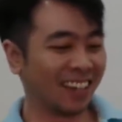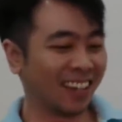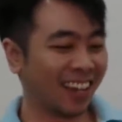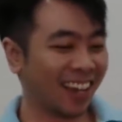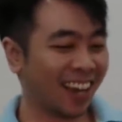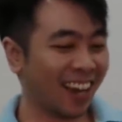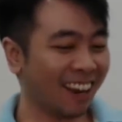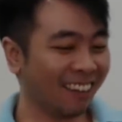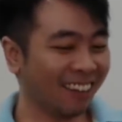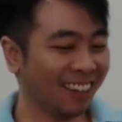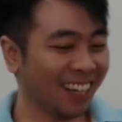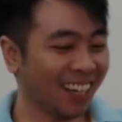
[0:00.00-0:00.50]

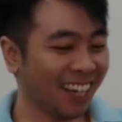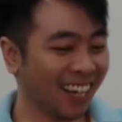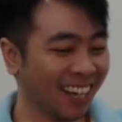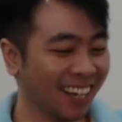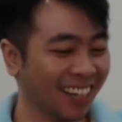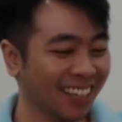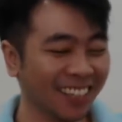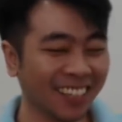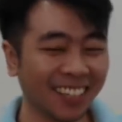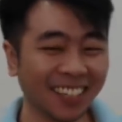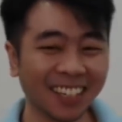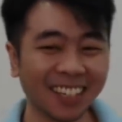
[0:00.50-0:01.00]

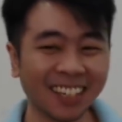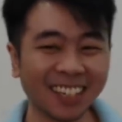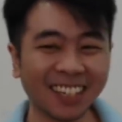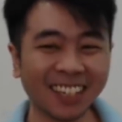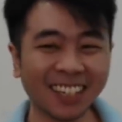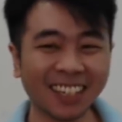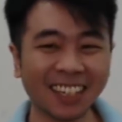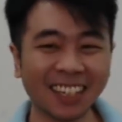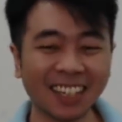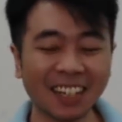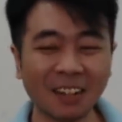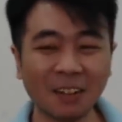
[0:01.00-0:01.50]
Arian,
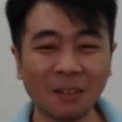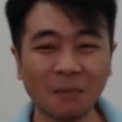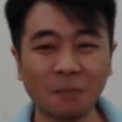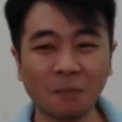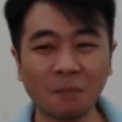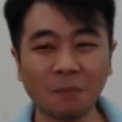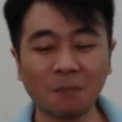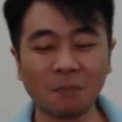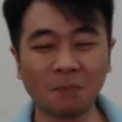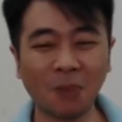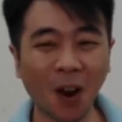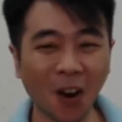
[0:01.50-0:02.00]

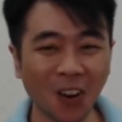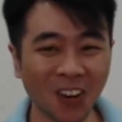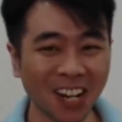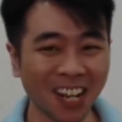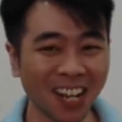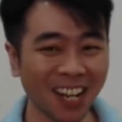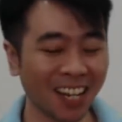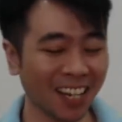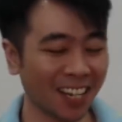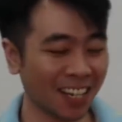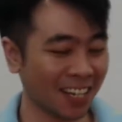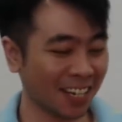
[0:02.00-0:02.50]

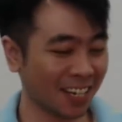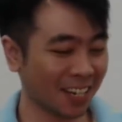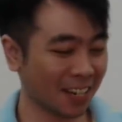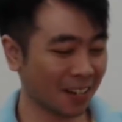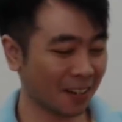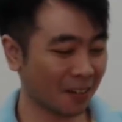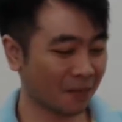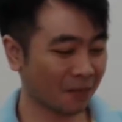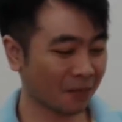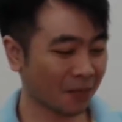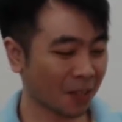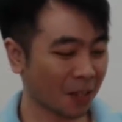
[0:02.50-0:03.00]
Pony,
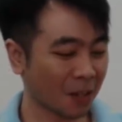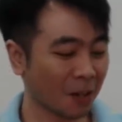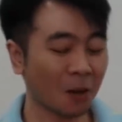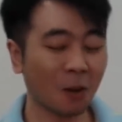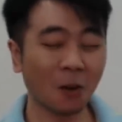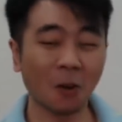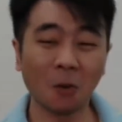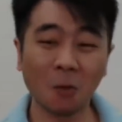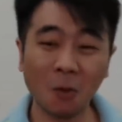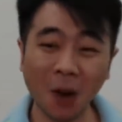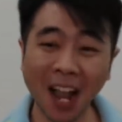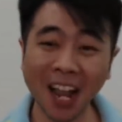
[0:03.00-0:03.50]

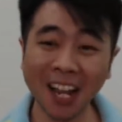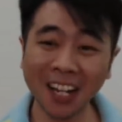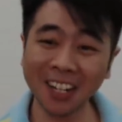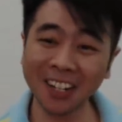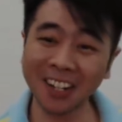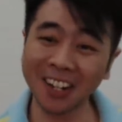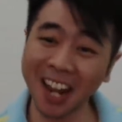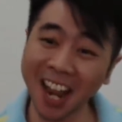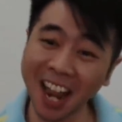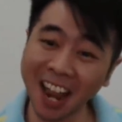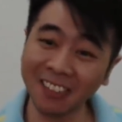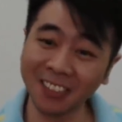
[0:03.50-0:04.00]
why do
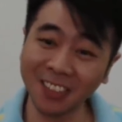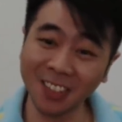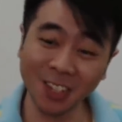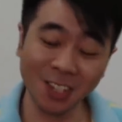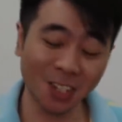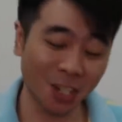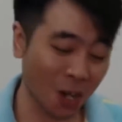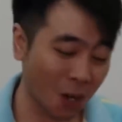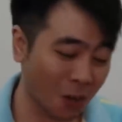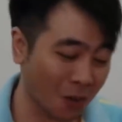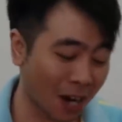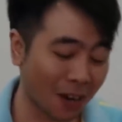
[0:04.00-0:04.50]
you have to
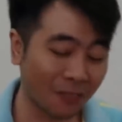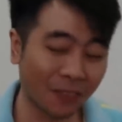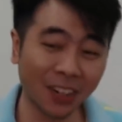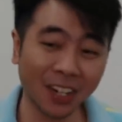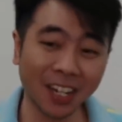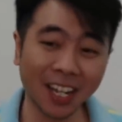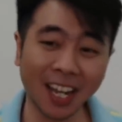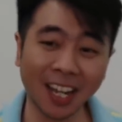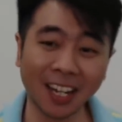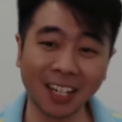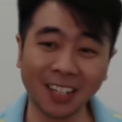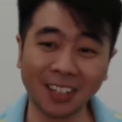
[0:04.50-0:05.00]
show up
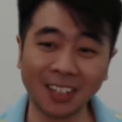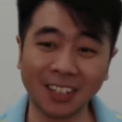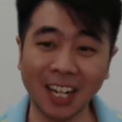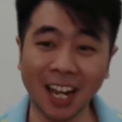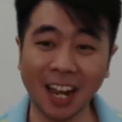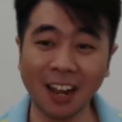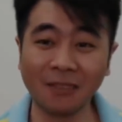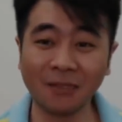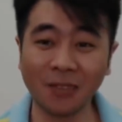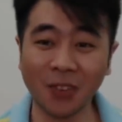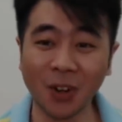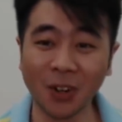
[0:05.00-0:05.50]
again, you
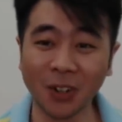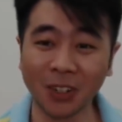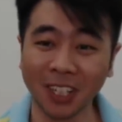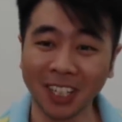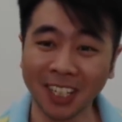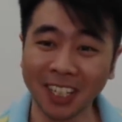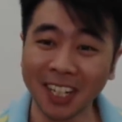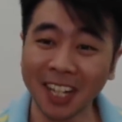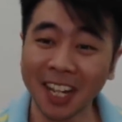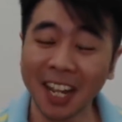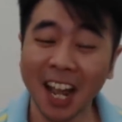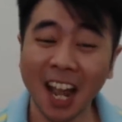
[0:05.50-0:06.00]
damn
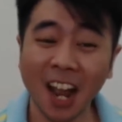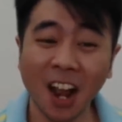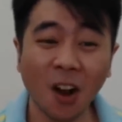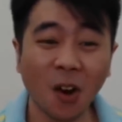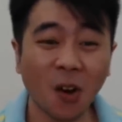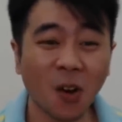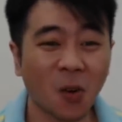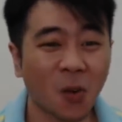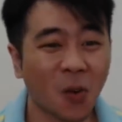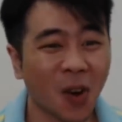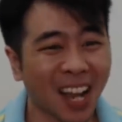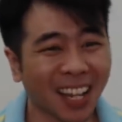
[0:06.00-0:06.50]
pony?
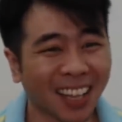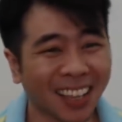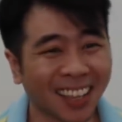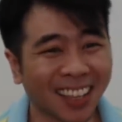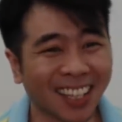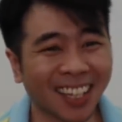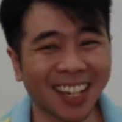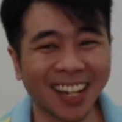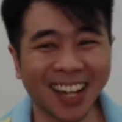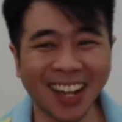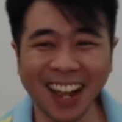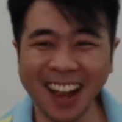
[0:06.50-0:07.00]
What
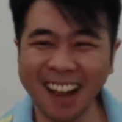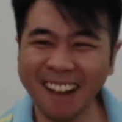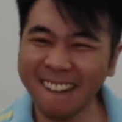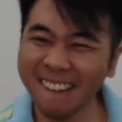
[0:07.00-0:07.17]
the?